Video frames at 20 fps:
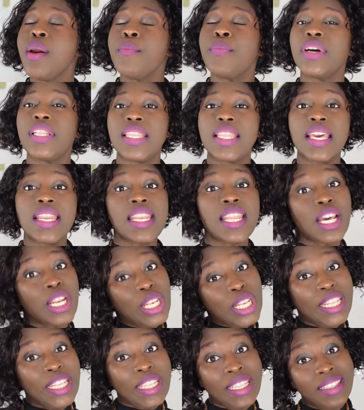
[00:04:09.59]
But then
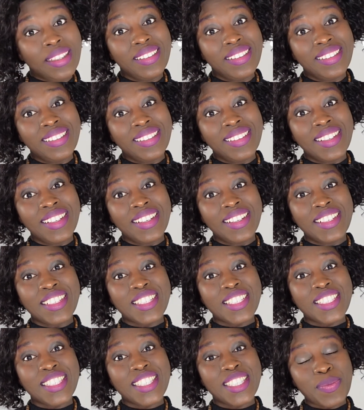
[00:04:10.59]
the
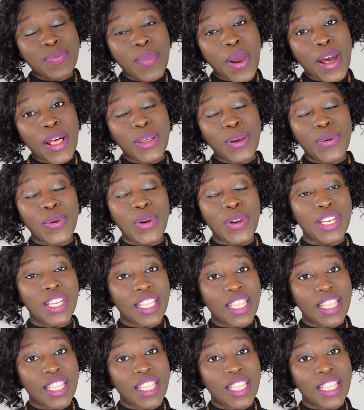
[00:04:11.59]
smaller one,